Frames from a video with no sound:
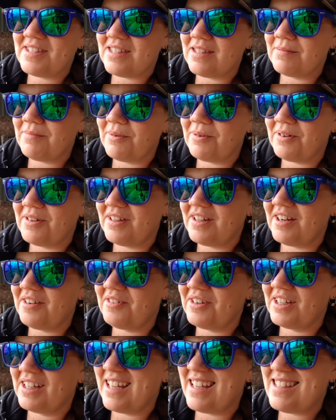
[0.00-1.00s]
the more that I
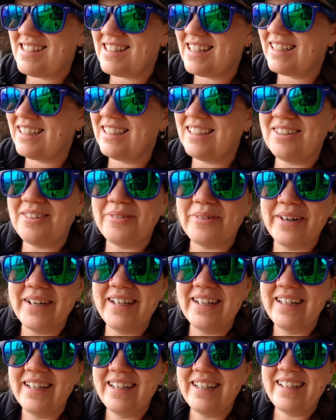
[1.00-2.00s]
realized that, you know
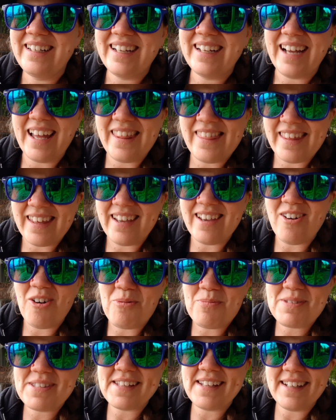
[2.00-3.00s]
what, I think
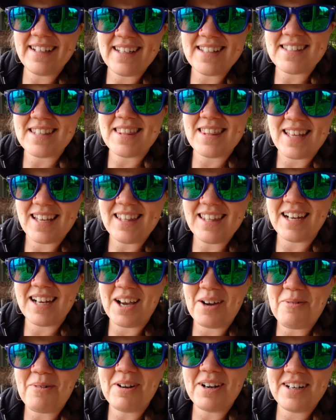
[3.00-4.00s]
homesteading is a thing that
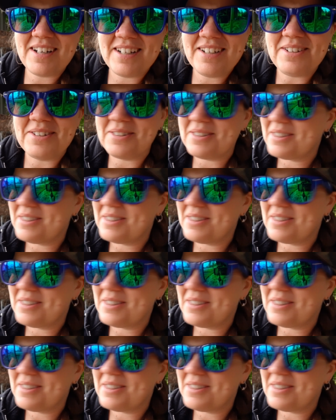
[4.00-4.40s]
I want to do.